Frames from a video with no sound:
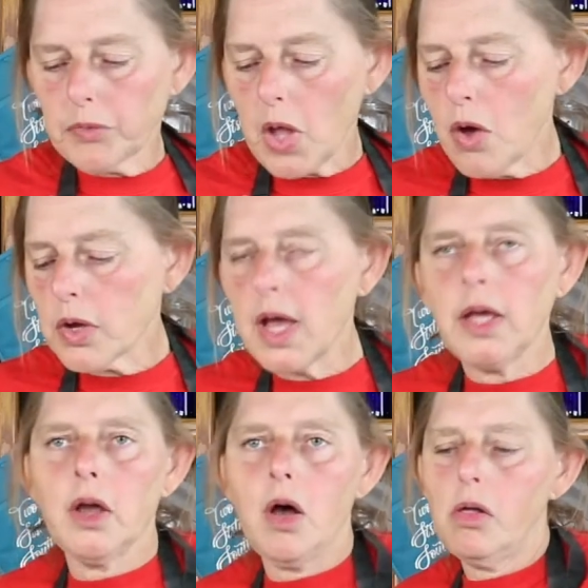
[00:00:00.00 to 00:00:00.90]

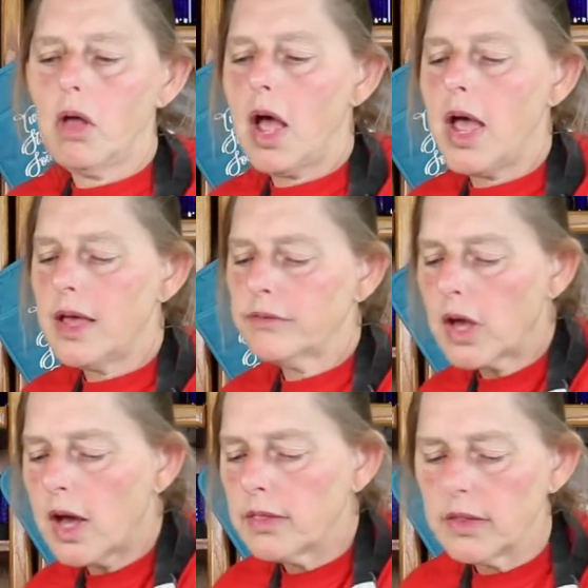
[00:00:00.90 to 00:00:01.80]
Okay, y'all, I have
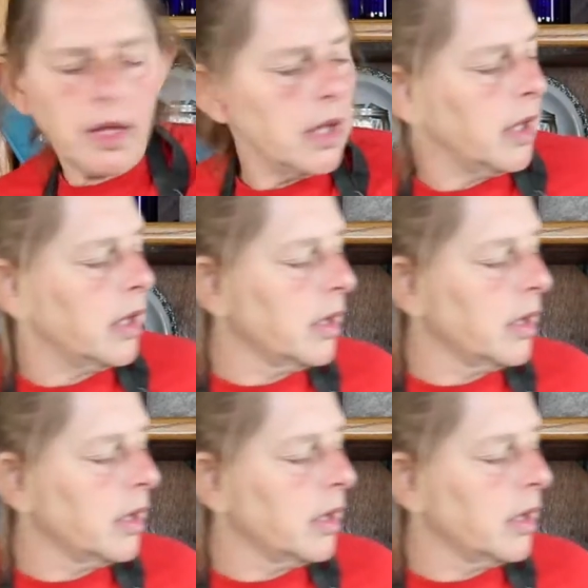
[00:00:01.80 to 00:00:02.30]
got the